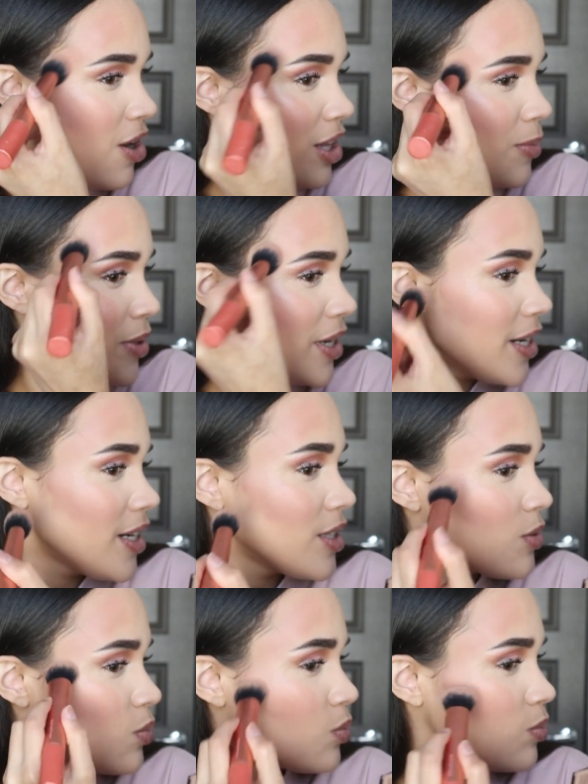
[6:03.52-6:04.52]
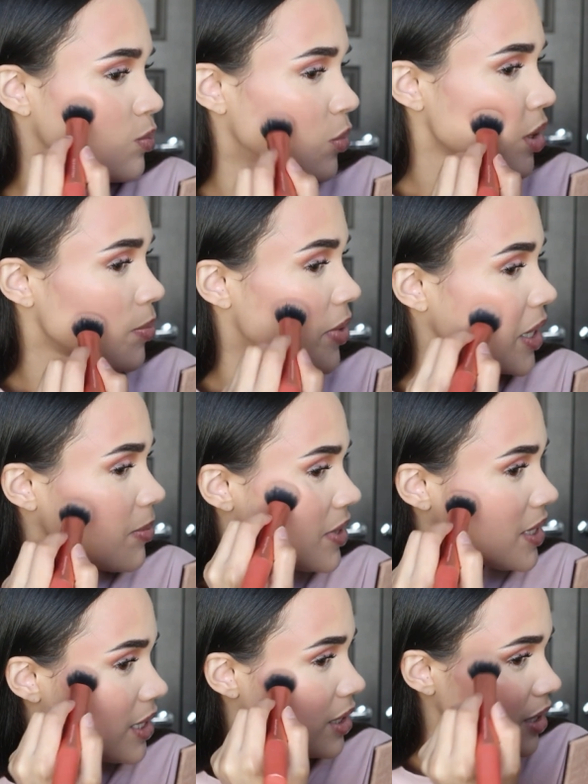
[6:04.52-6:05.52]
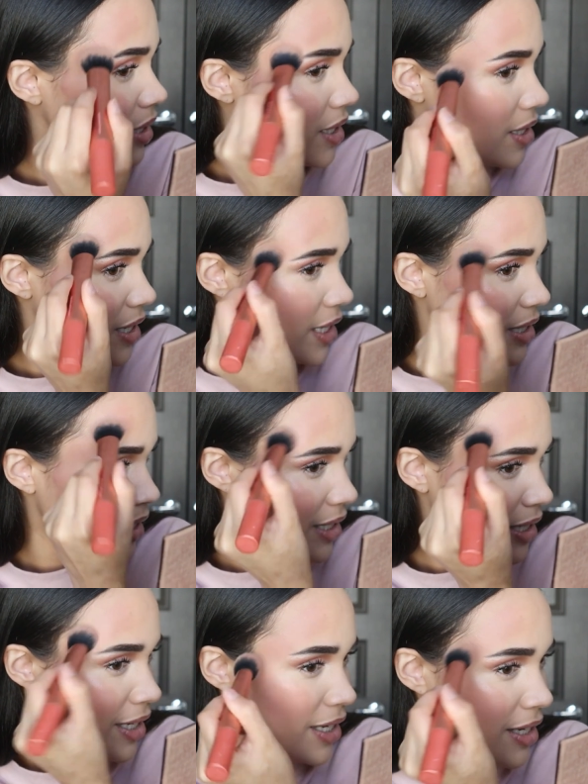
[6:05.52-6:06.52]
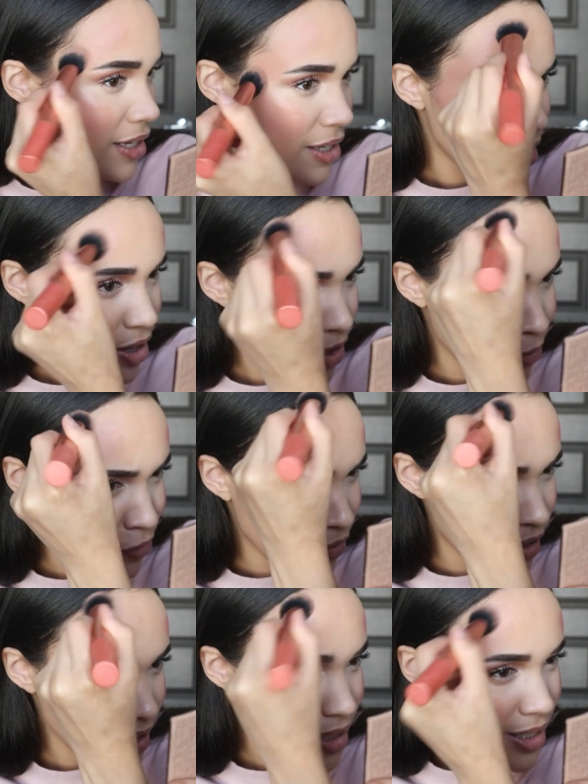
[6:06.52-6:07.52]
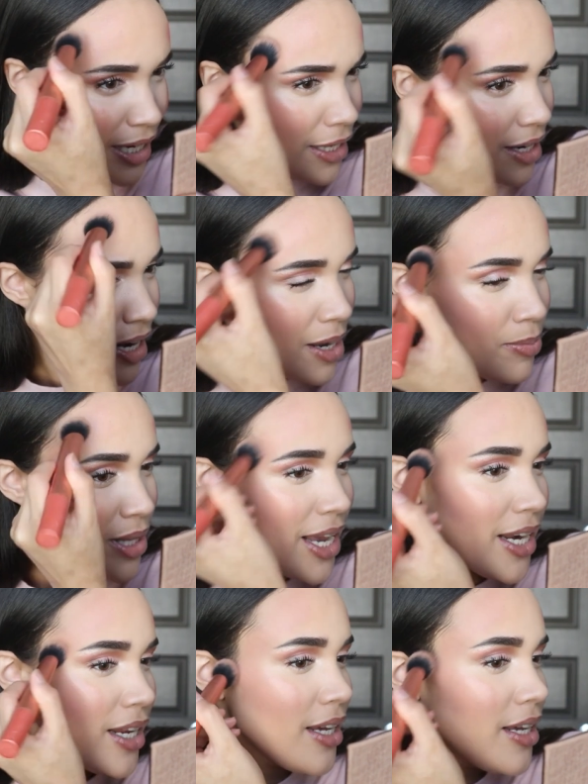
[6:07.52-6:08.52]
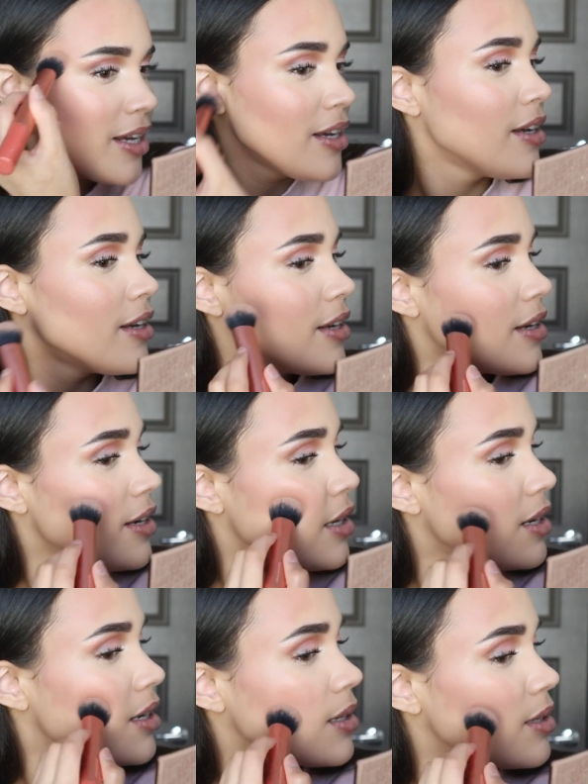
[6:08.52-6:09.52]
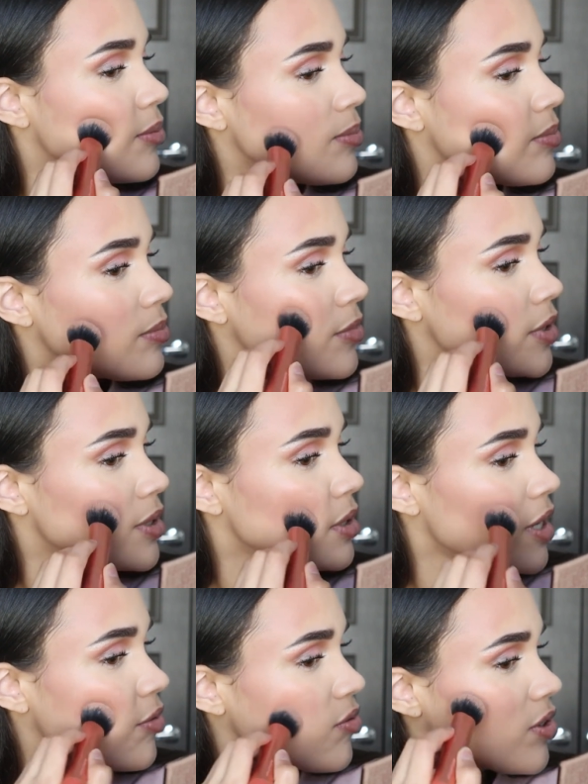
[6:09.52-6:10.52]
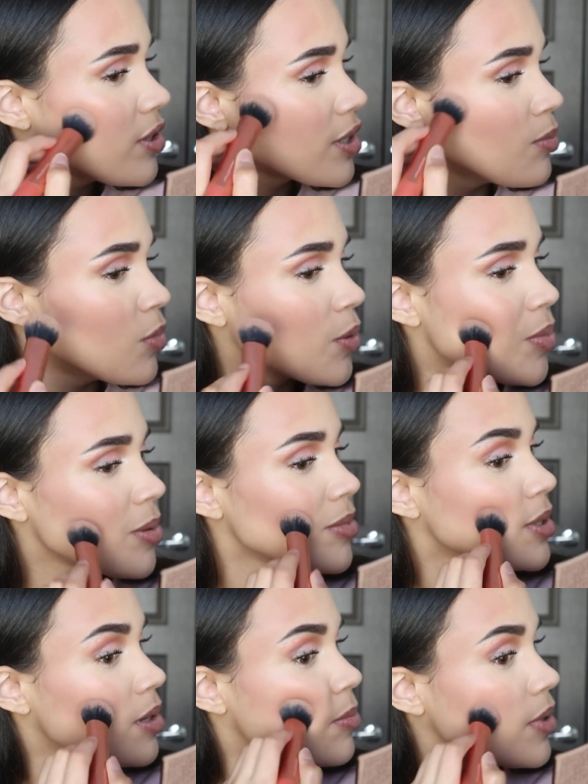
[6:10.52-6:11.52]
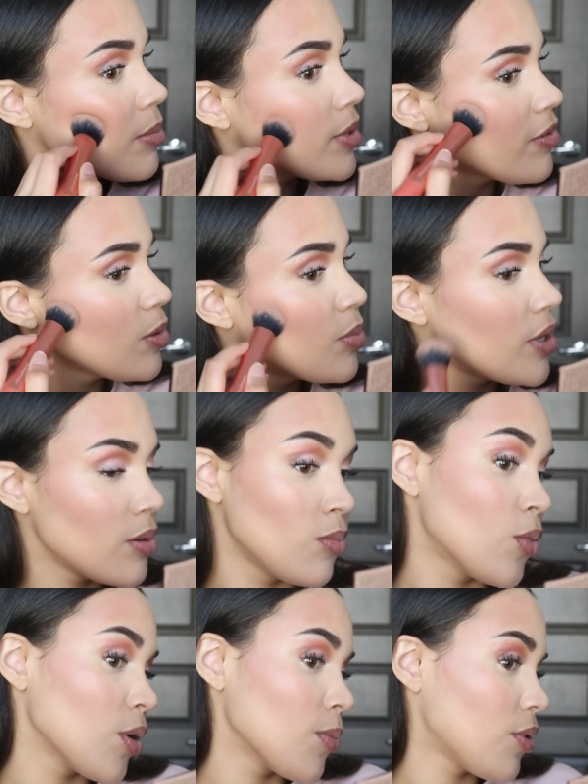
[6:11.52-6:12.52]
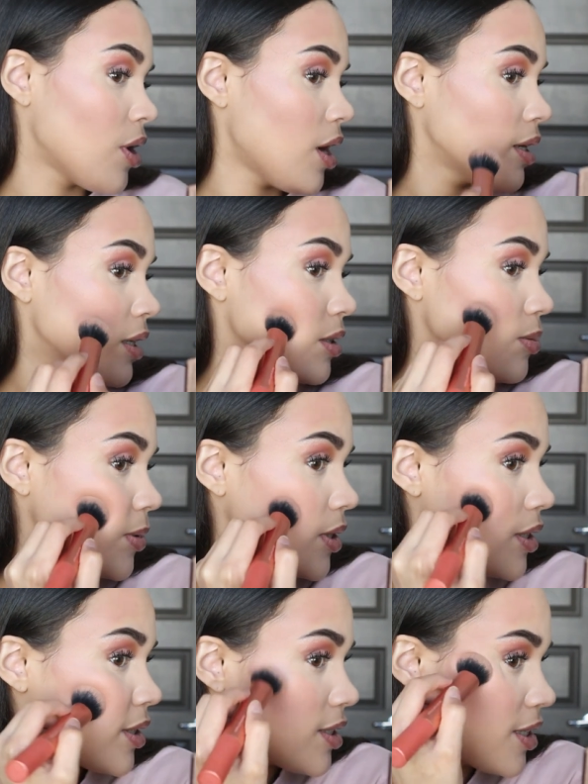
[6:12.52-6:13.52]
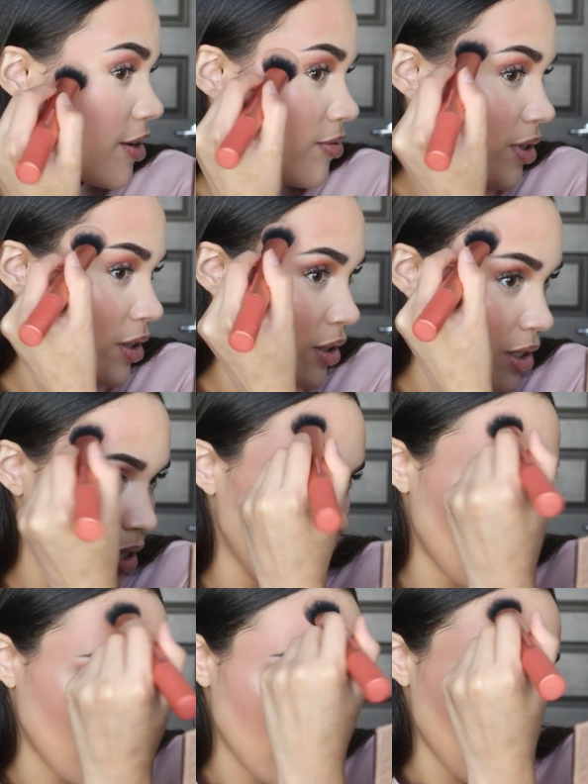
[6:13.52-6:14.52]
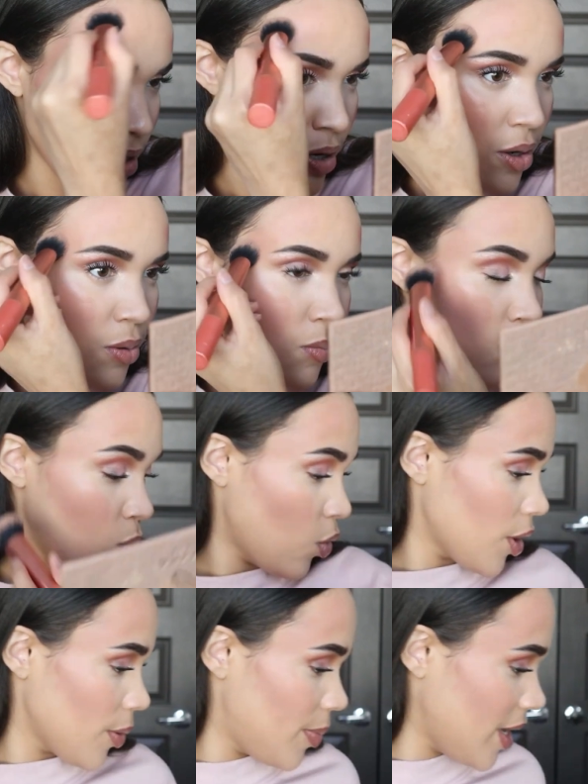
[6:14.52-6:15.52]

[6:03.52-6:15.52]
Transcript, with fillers: all up here. It's more pigmented looking than it did the first day that I applied it. Um, it's definitely looking more pigmented. I mean, I'm definitely putting more product, but it's definitely looking more